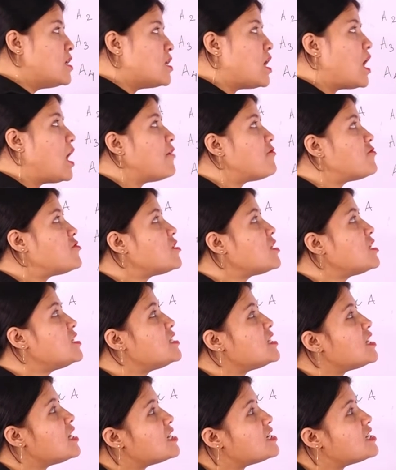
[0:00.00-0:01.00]
After
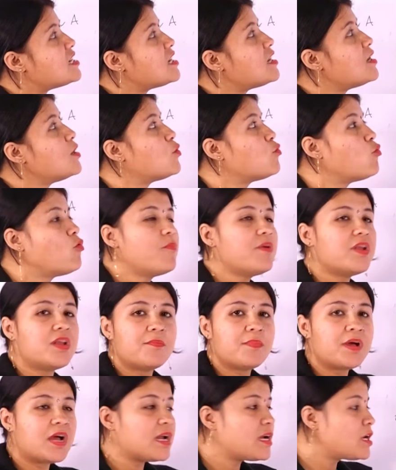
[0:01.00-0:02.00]
indicating row
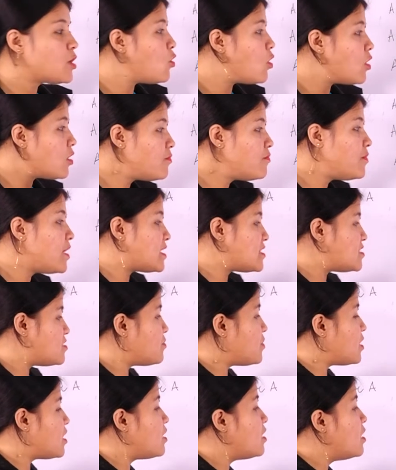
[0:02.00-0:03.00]
minima and column
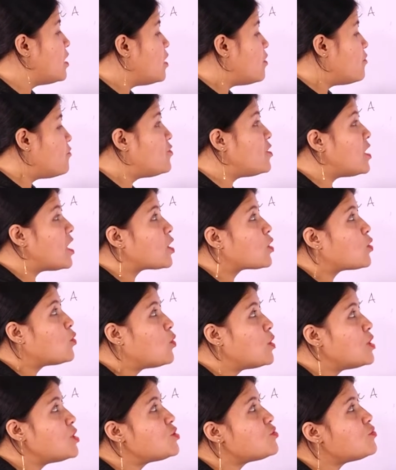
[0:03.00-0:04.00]
maxima, we are
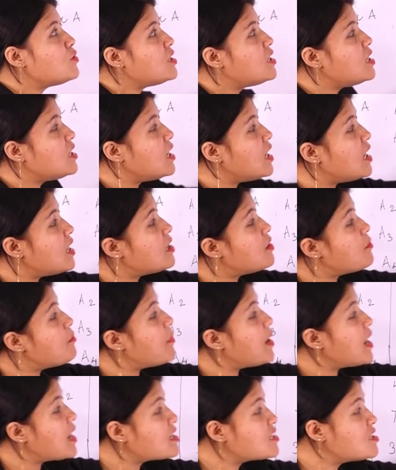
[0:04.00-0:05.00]
going to indicate the
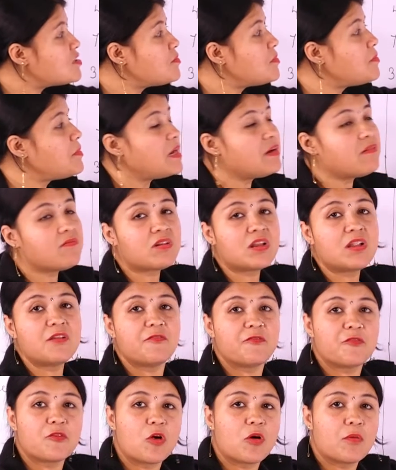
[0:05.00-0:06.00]
maximum entry
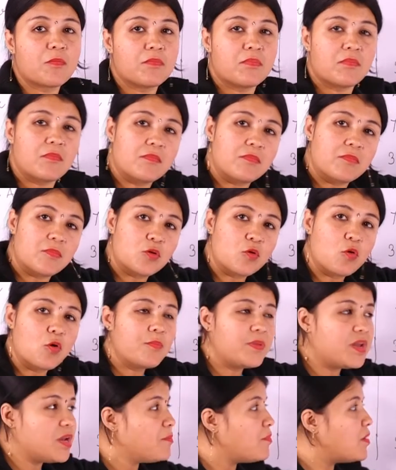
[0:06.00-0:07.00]
from row
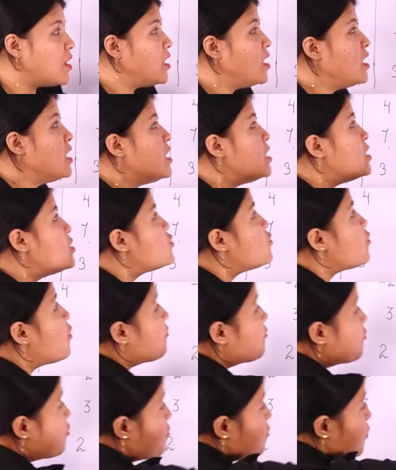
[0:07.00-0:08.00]
minima. So
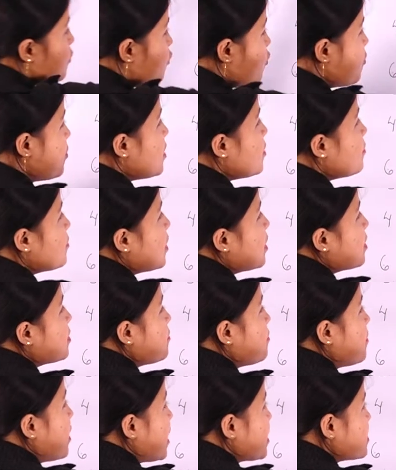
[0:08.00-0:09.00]
from row minima,
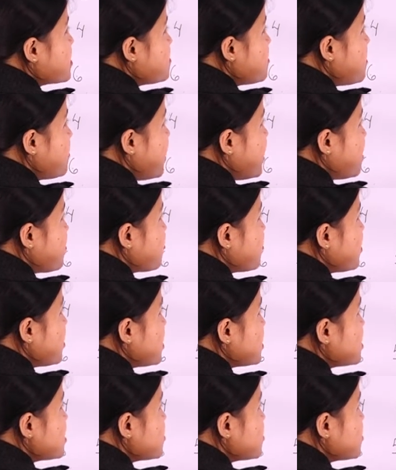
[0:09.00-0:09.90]
the maximum entry is